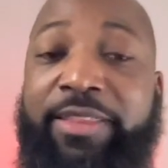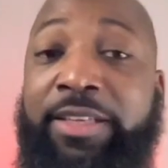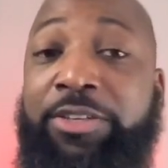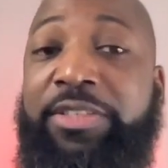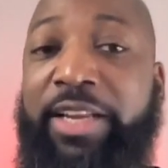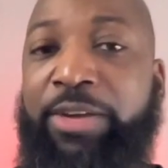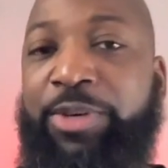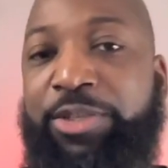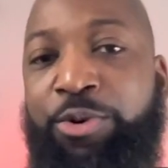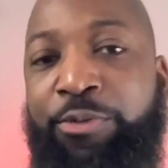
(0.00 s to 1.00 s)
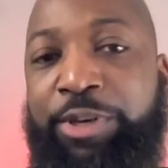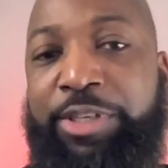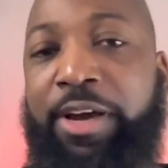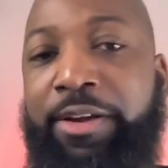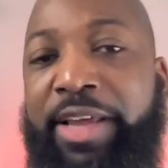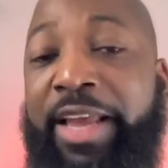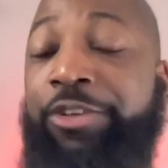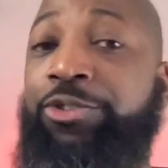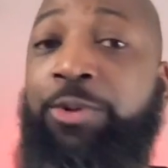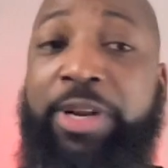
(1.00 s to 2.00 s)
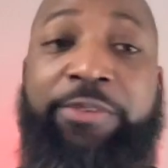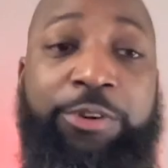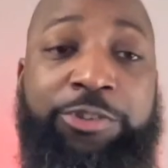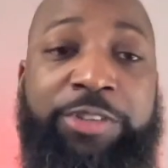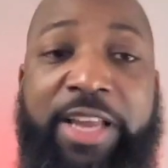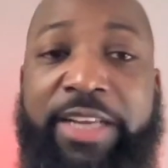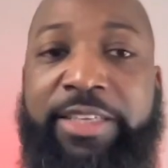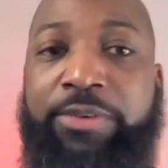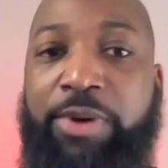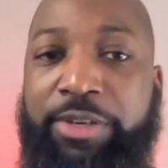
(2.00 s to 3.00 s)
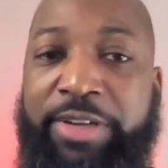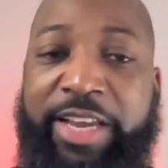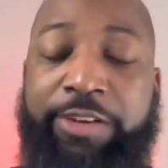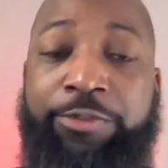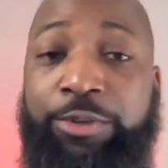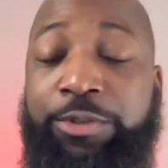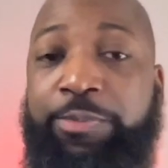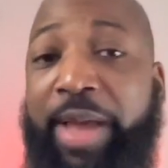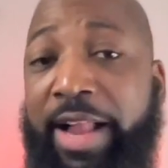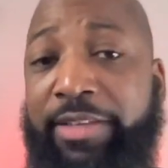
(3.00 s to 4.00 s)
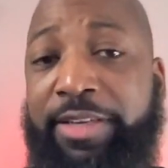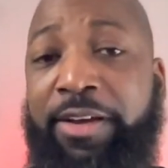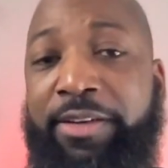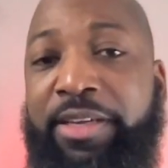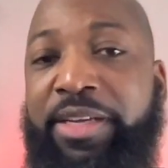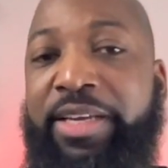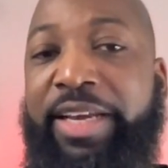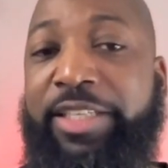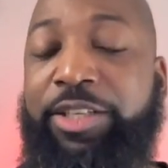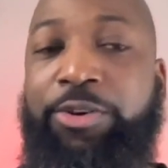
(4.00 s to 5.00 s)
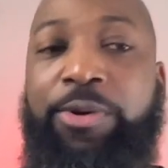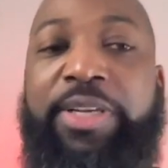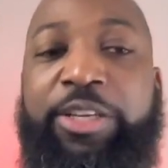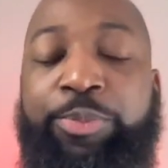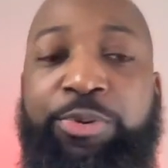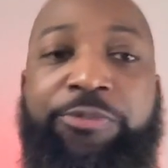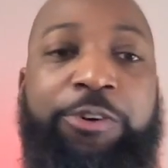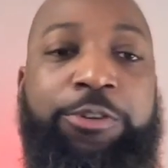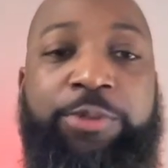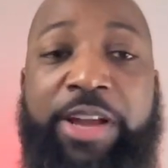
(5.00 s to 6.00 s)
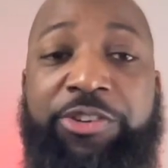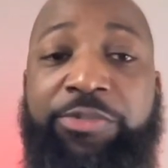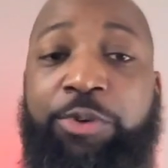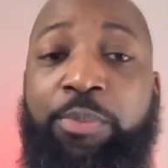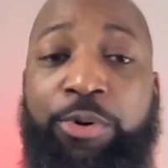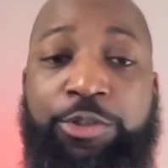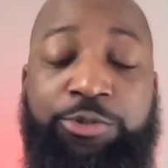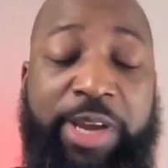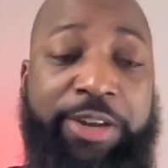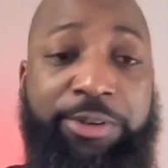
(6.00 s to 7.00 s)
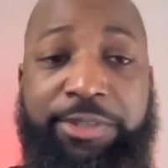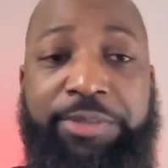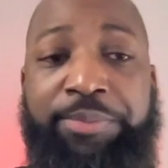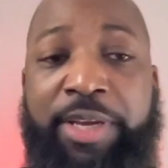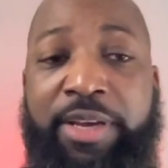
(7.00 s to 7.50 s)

I think the selling was overdone, and shorting Virgin Galactic while the negative news piles on is currently the preferred strategy for most traders.